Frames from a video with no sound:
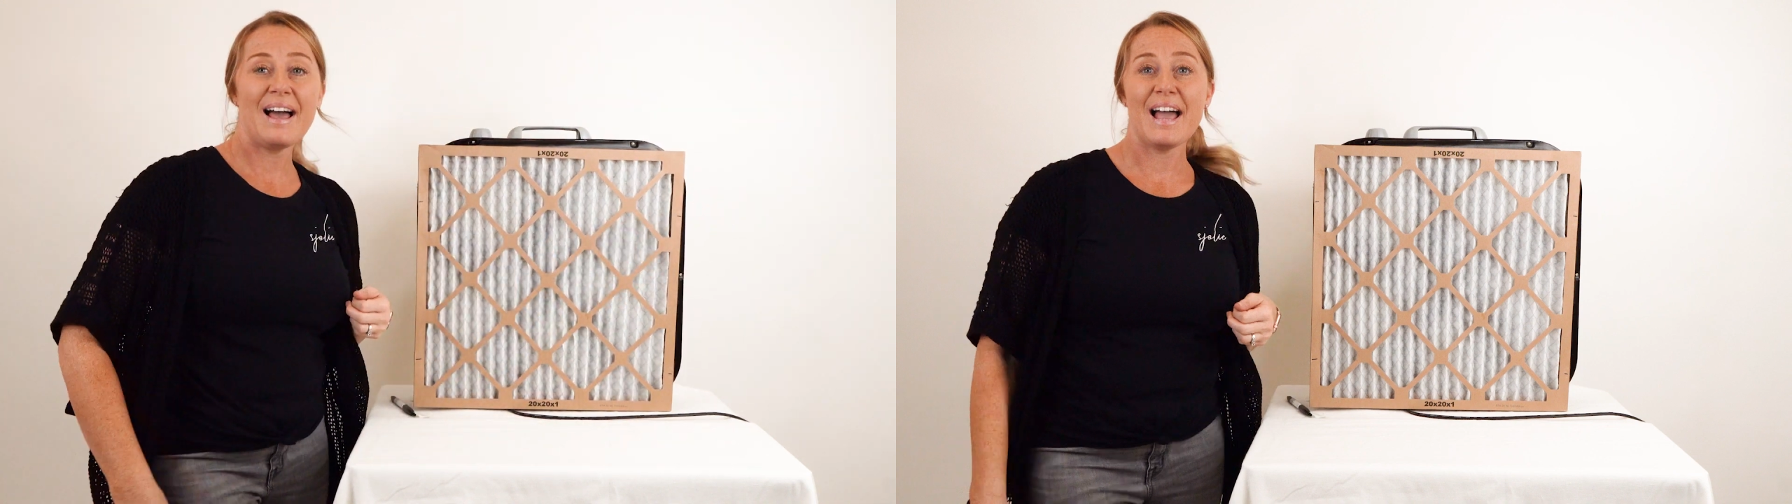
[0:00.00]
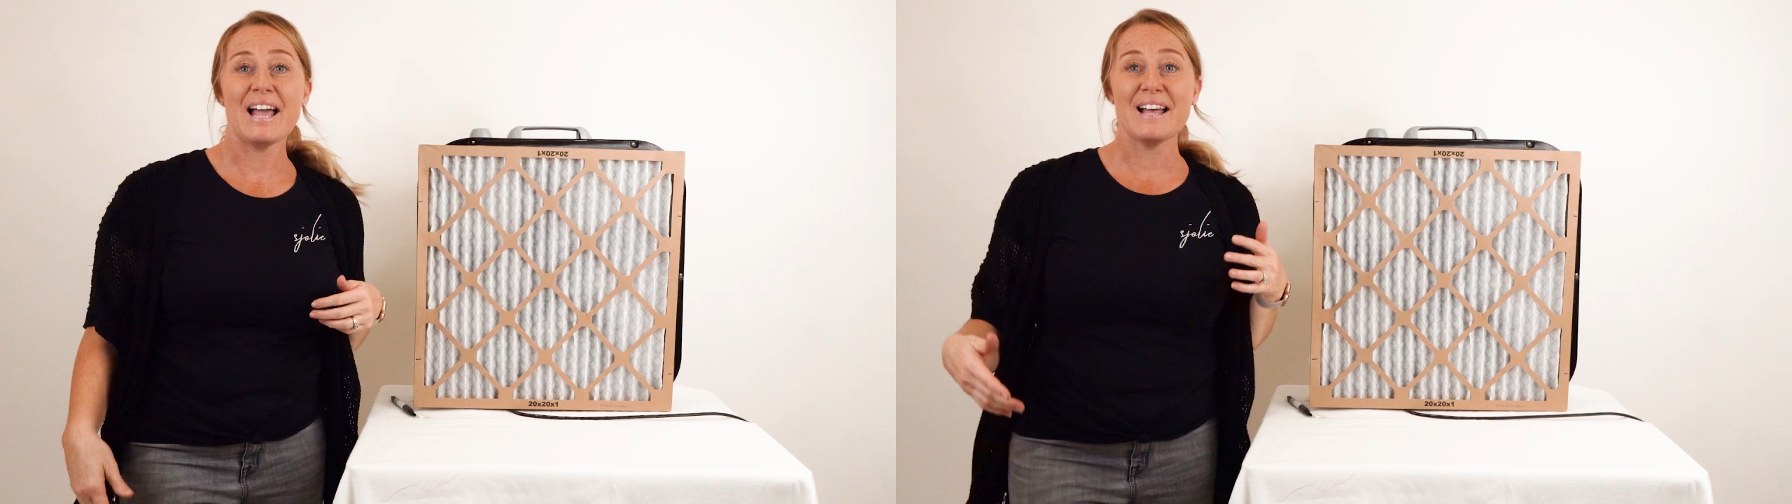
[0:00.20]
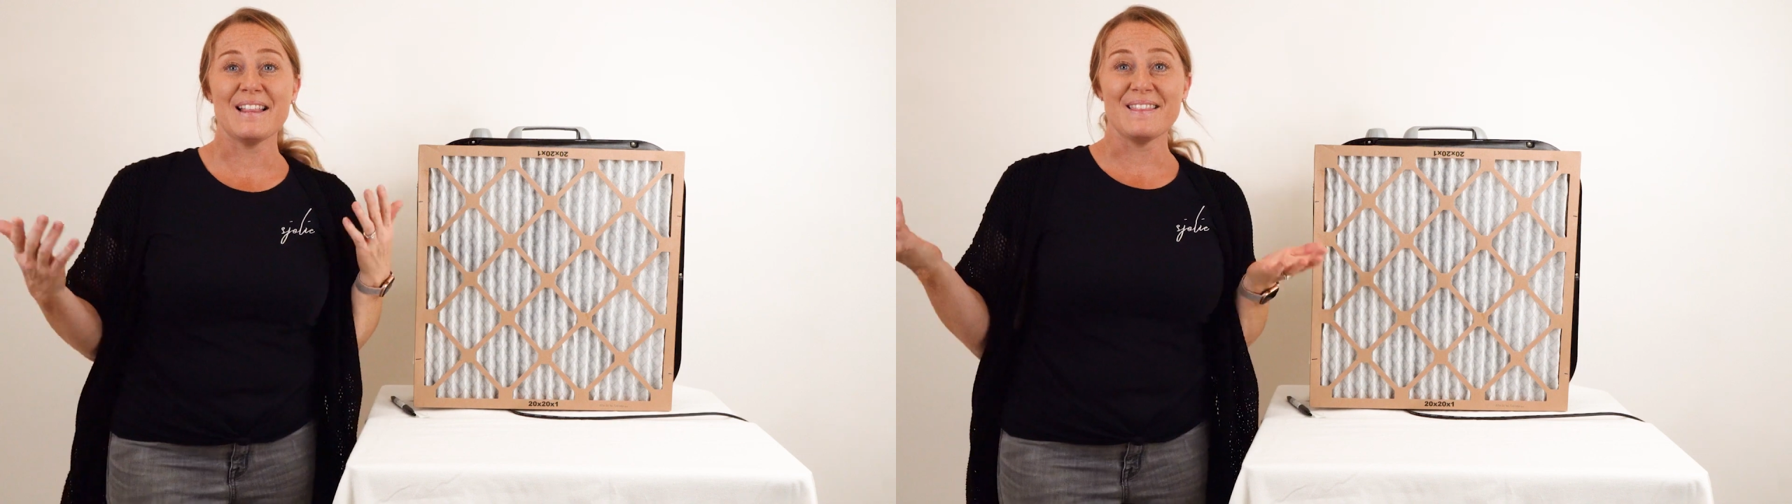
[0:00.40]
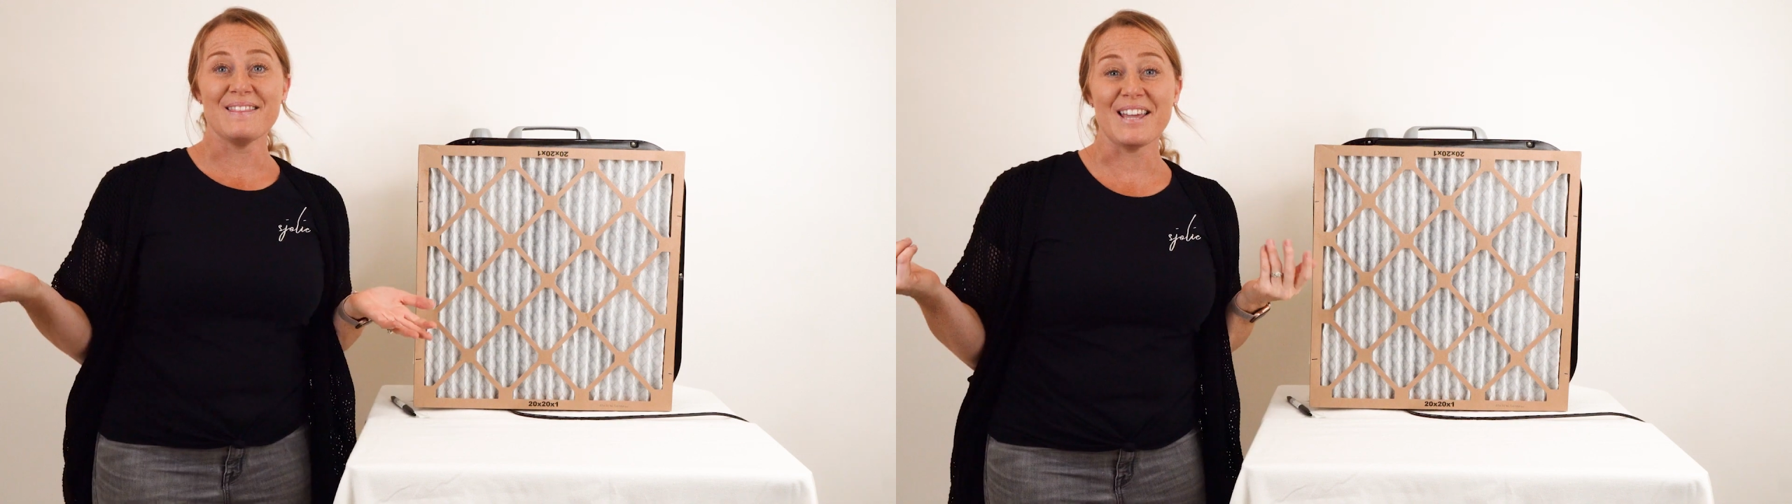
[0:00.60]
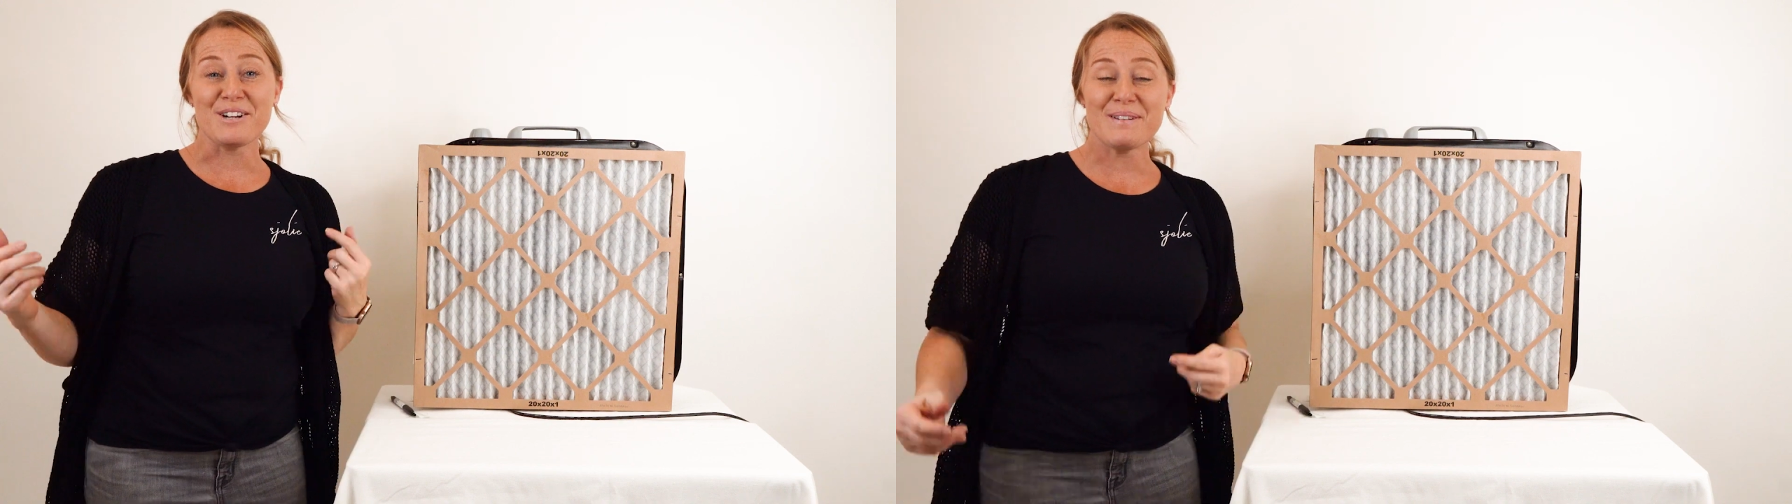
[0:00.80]

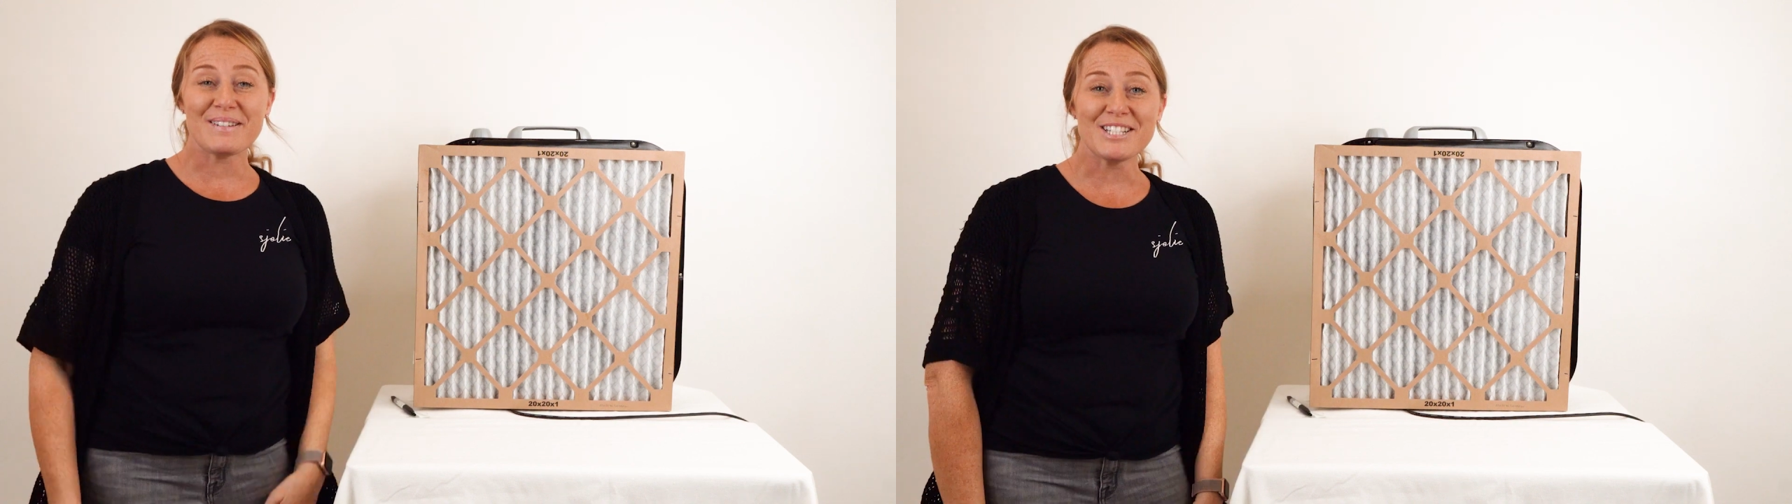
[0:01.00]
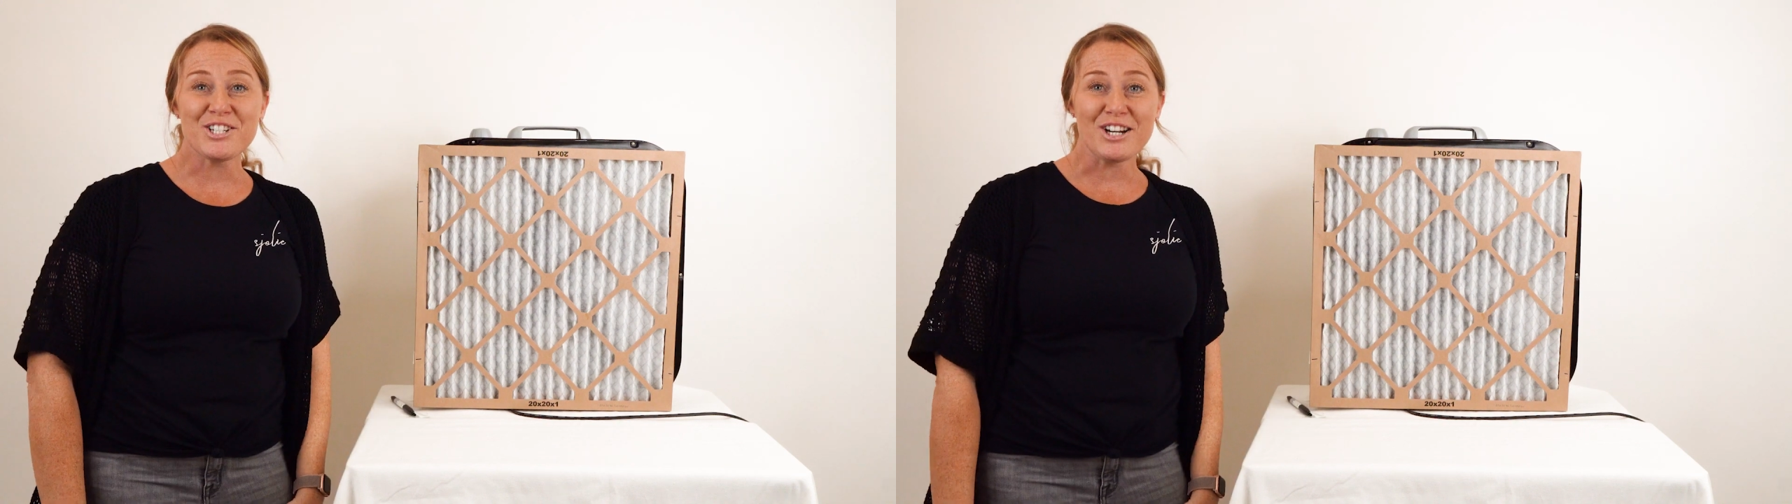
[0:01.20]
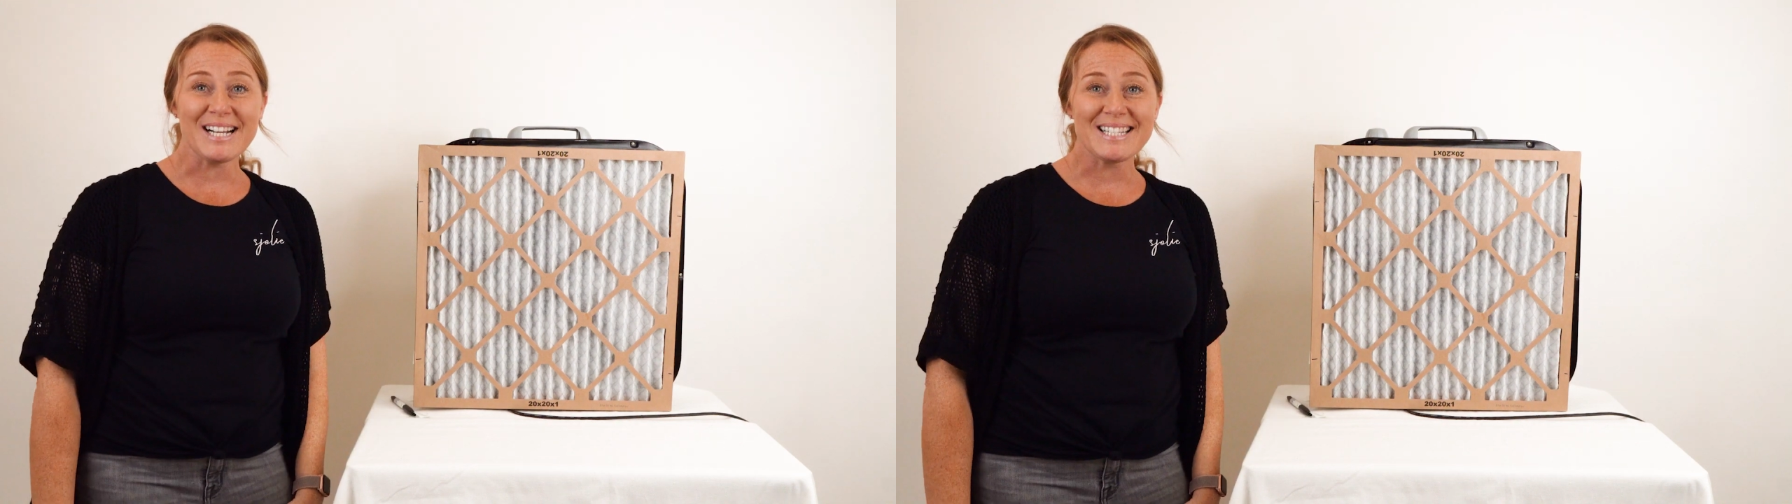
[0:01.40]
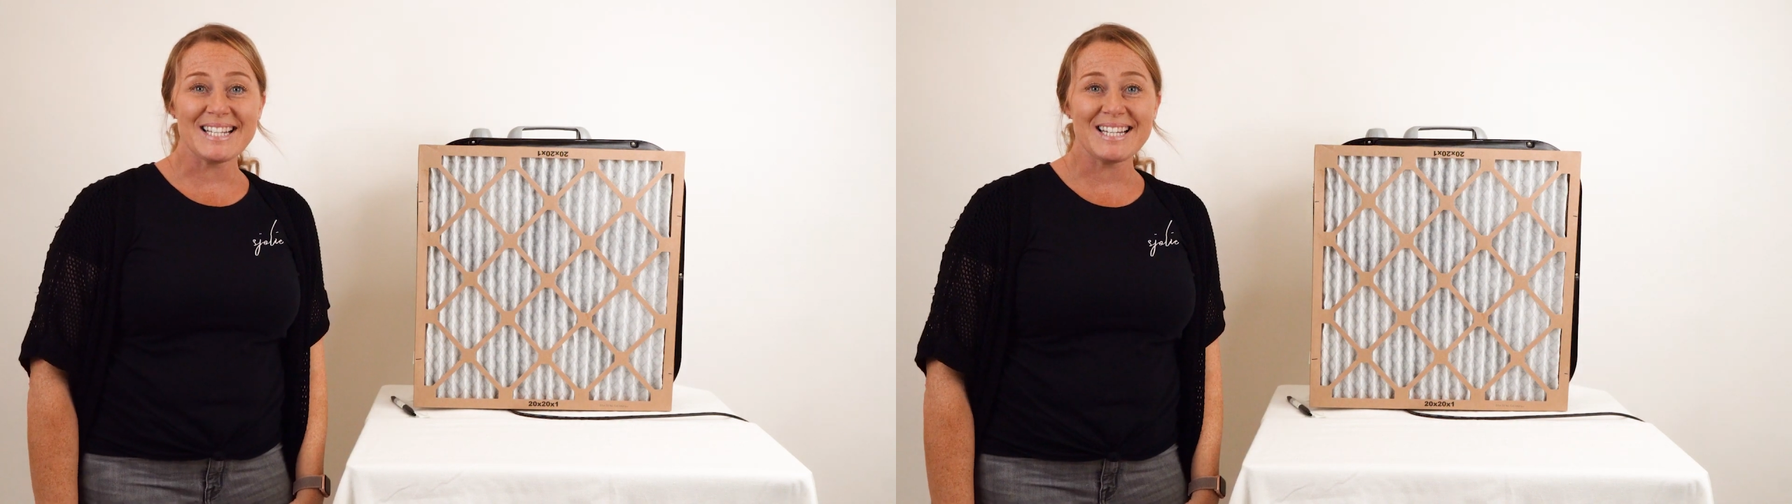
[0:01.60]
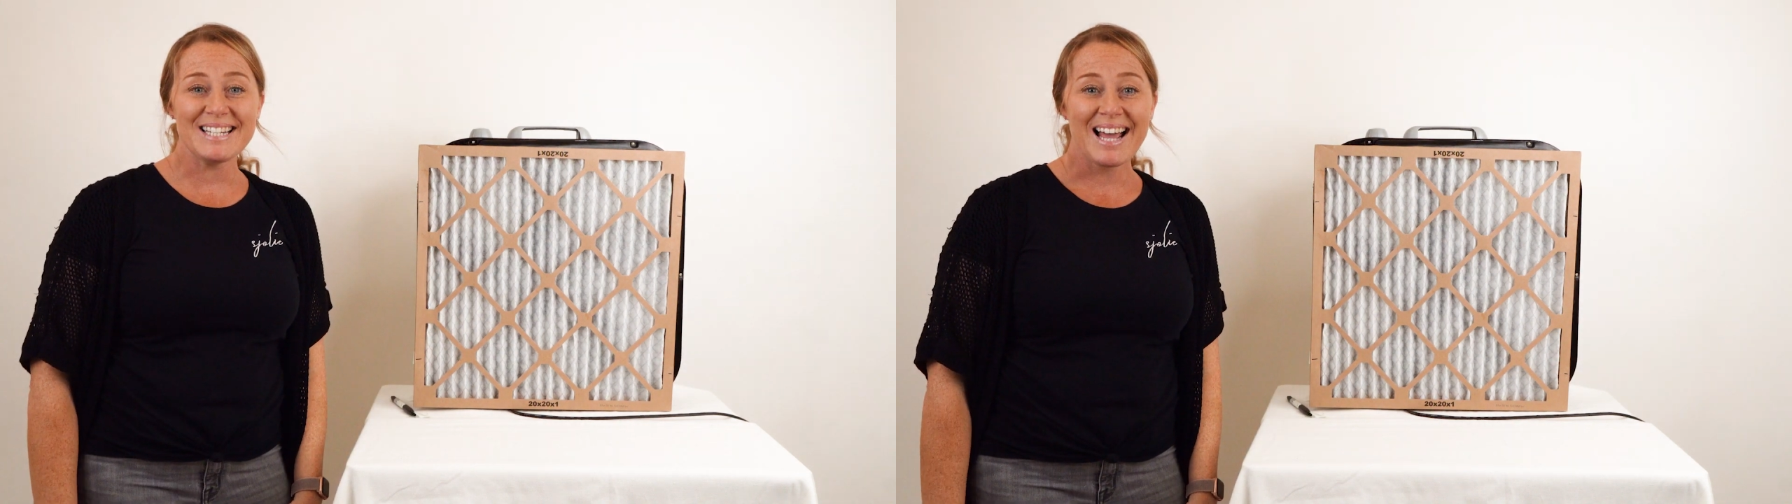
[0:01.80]
And there we've
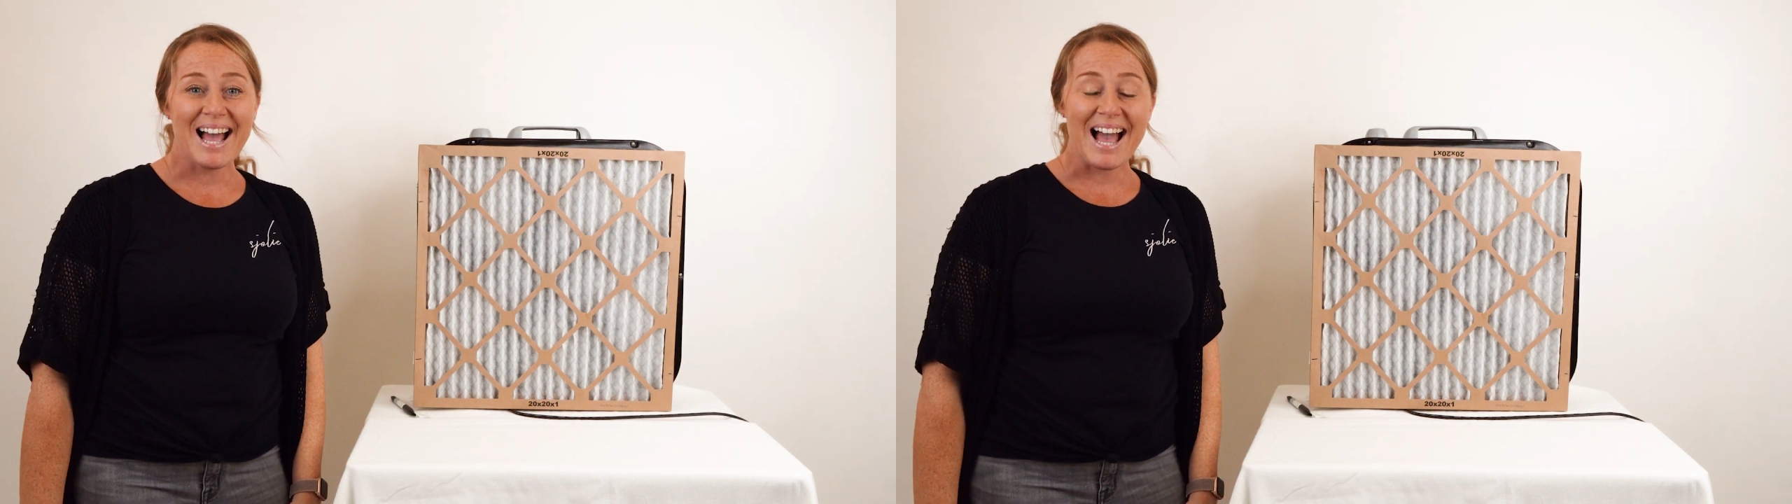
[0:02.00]
constructed